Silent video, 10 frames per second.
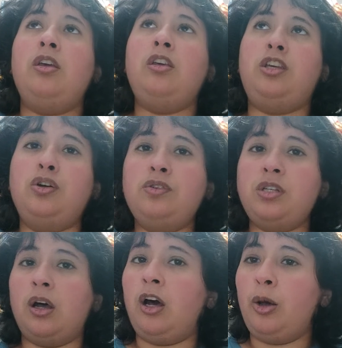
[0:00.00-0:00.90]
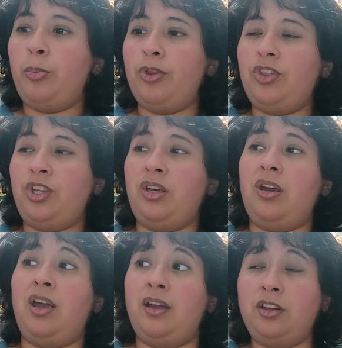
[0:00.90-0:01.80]
use up the
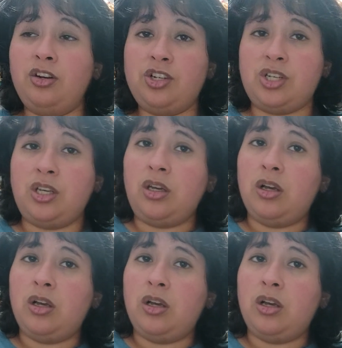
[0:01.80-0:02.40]
energy